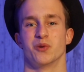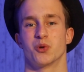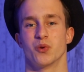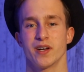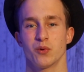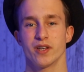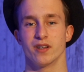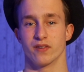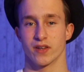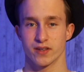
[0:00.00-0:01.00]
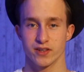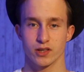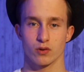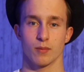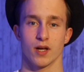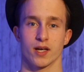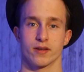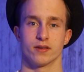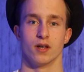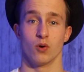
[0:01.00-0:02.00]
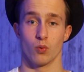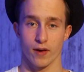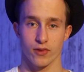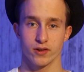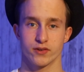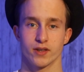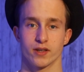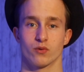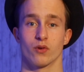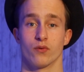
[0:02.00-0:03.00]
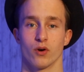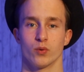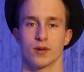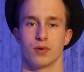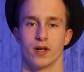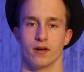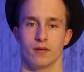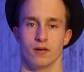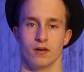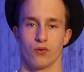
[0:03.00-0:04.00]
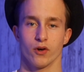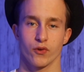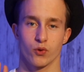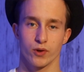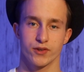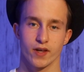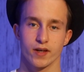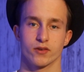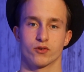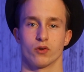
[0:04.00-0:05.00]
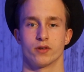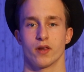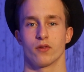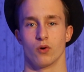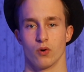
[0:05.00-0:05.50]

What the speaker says: To create a reel that Instagram likes, roughly stick to the following plan. The first 3 seconds contain the